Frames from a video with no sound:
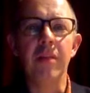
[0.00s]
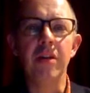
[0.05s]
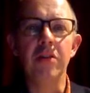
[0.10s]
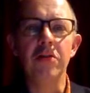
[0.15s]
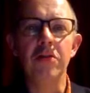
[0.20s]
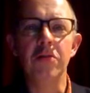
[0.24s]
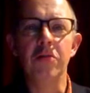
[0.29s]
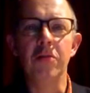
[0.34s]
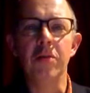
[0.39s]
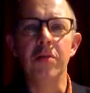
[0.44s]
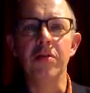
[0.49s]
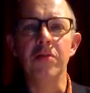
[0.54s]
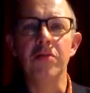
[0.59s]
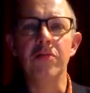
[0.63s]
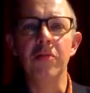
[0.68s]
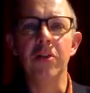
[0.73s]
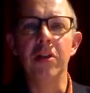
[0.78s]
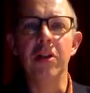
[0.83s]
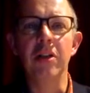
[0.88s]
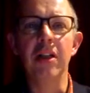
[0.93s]

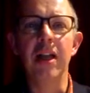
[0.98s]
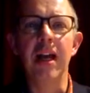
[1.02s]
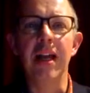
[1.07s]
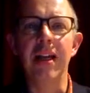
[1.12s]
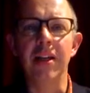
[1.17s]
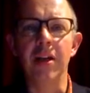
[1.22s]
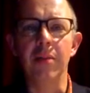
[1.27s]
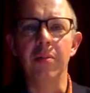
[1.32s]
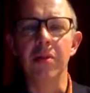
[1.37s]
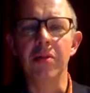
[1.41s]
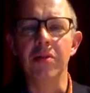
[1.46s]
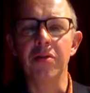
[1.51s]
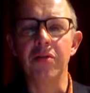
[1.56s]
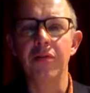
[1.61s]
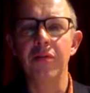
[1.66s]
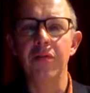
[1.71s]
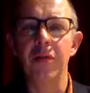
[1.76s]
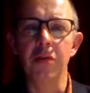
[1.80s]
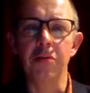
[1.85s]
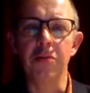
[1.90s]
students will end up as
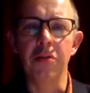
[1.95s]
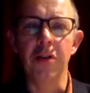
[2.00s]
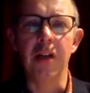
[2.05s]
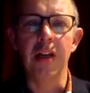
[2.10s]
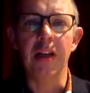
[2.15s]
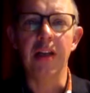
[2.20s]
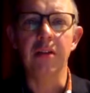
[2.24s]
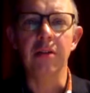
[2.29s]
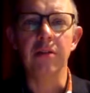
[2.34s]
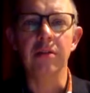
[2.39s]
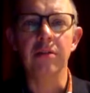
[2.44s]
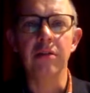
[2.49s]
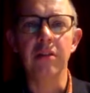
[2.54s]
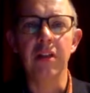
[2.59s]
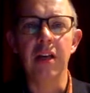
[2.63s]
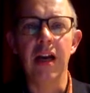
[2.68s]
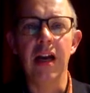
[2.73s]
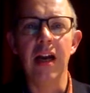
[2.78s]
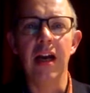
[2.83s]
future leaders,